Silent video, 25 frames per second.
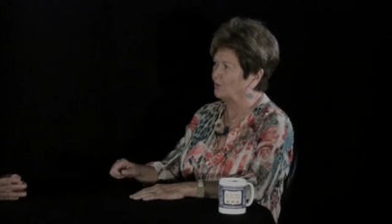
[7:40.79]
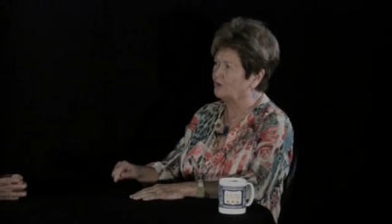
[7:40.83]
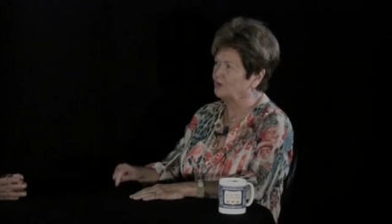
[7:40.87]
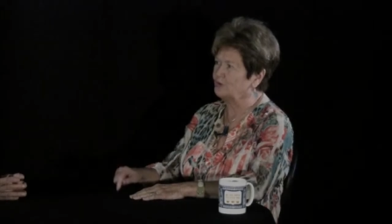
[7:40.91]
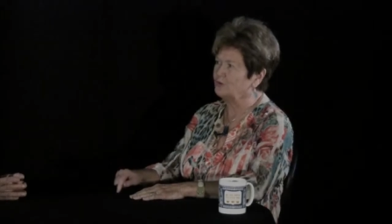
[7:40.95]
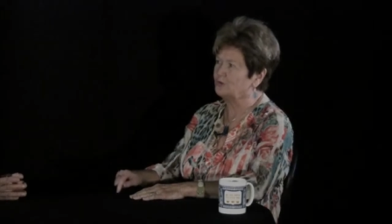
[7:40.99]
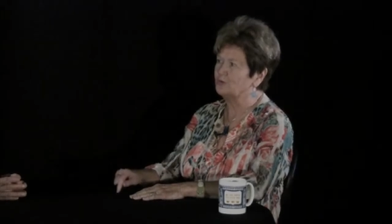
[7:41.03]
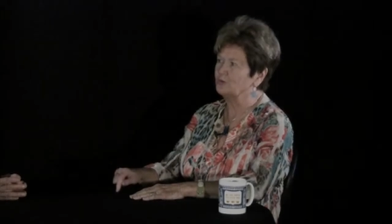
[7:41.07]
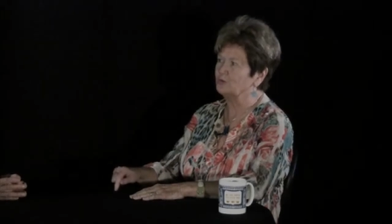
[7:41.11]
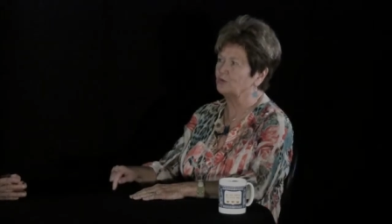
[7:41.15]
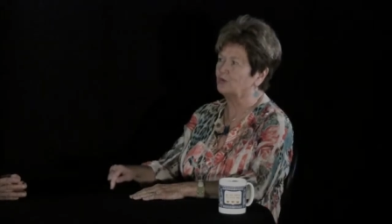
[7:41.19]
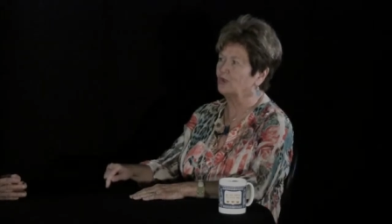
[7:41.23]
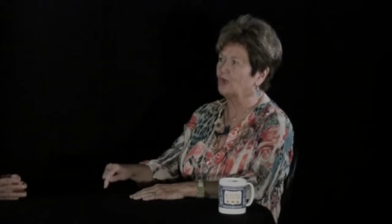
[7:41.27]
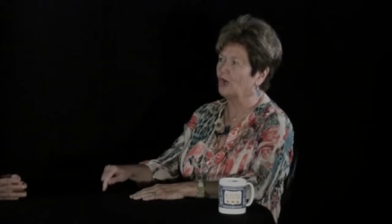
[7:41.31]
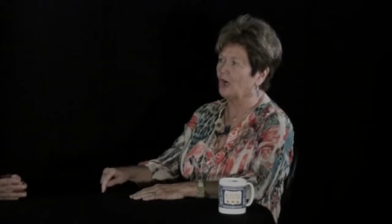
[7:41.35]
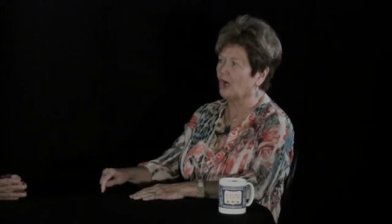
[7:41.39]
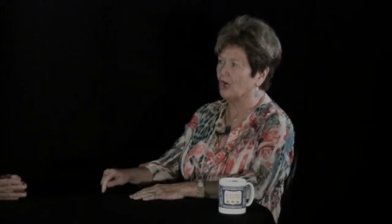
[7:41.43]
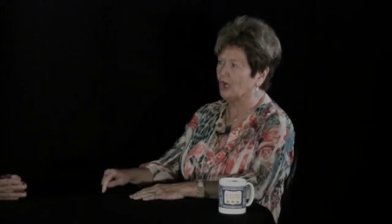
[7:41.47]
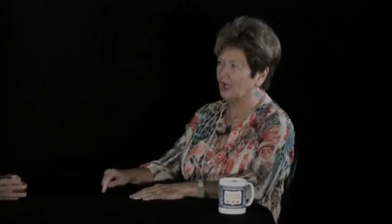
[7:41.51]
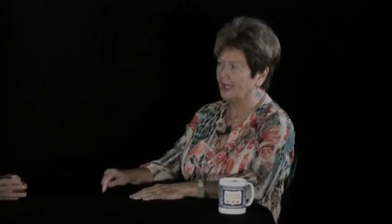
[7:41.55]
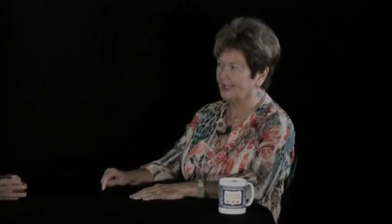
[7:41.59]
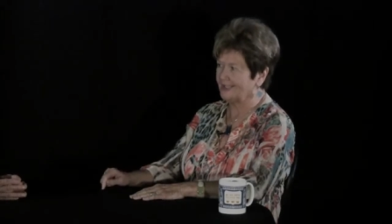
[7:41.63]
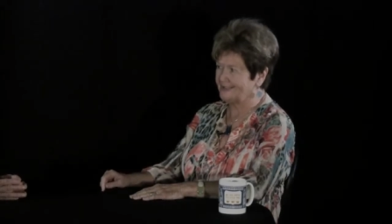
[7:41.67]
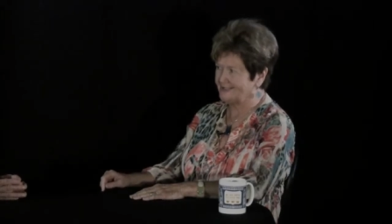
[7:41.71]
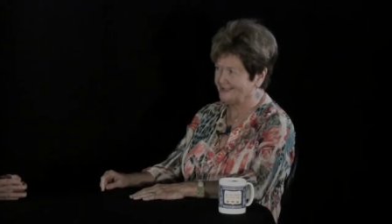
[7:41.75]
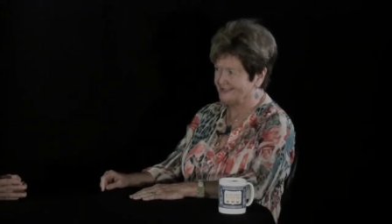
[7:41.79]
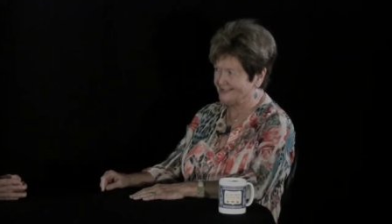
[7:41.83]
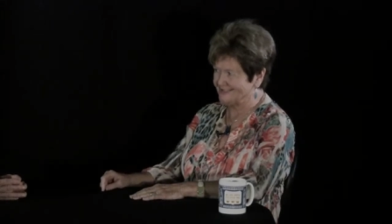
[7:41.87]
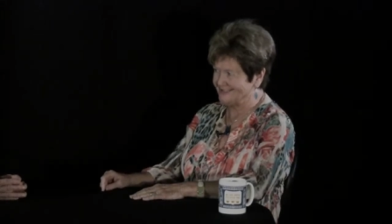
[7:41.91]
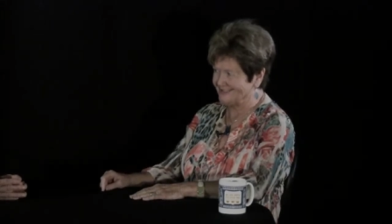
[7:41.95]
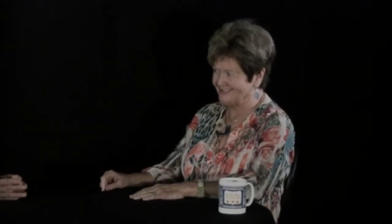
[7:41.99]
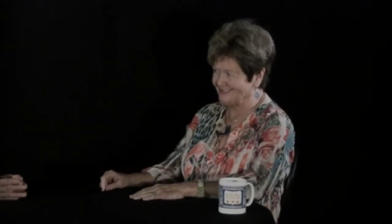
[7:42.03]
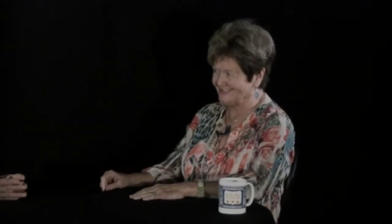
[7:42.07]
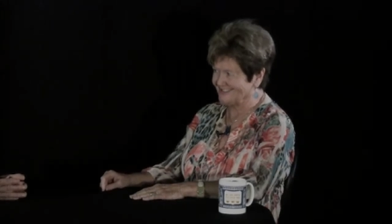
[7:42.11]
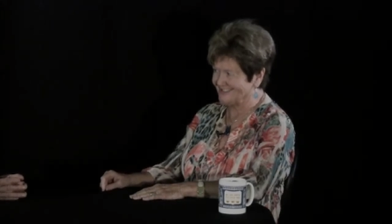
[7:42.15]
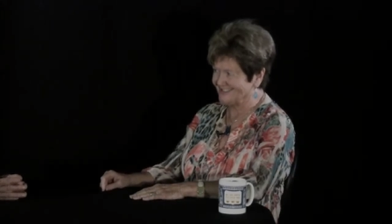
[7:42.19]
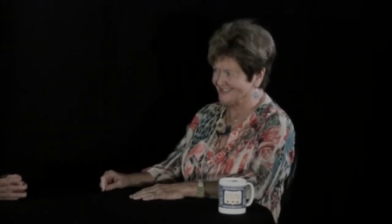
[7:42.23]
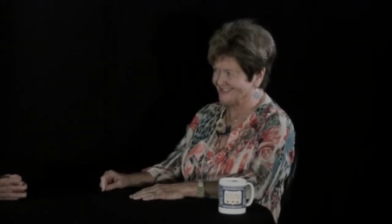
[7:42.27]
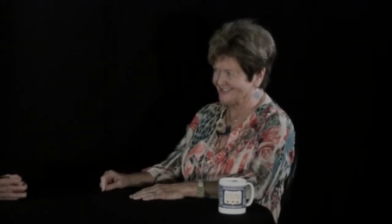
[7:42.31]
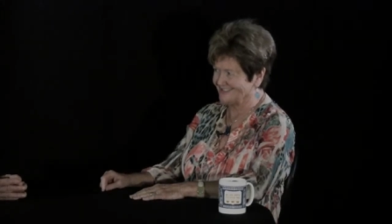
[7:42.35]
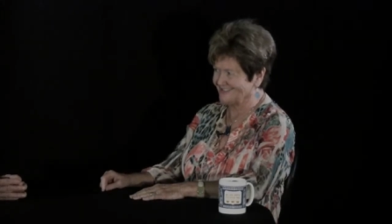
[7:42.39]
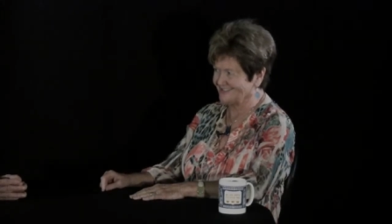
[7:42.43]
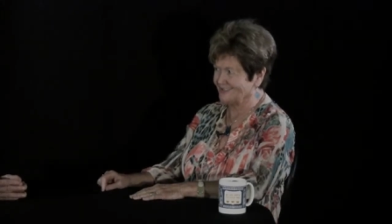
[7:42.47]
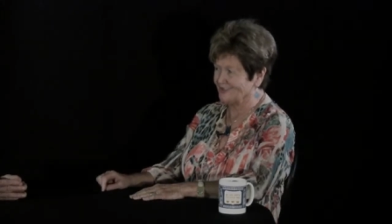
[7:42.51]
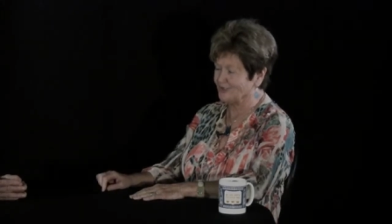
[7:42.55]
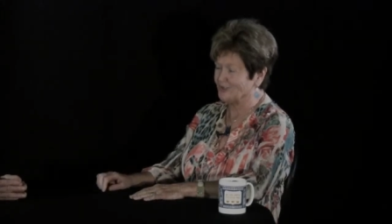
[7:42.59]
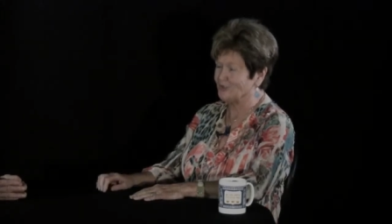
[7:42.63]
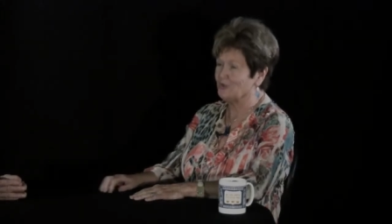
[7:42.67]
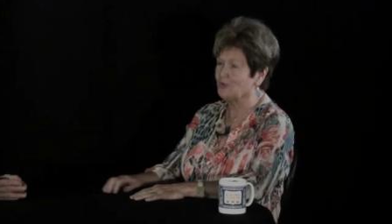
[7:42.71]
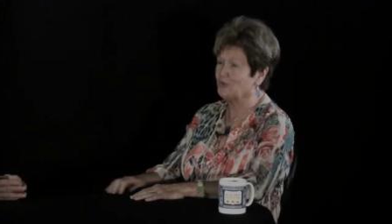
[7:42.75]
when you do God deeds,
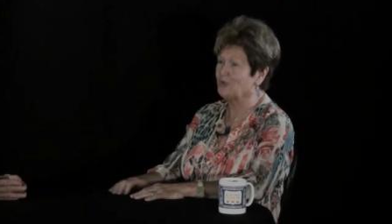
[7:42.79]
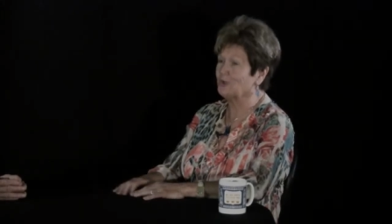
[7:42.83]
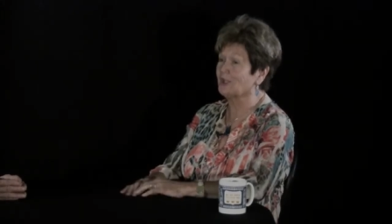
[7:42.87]
ah.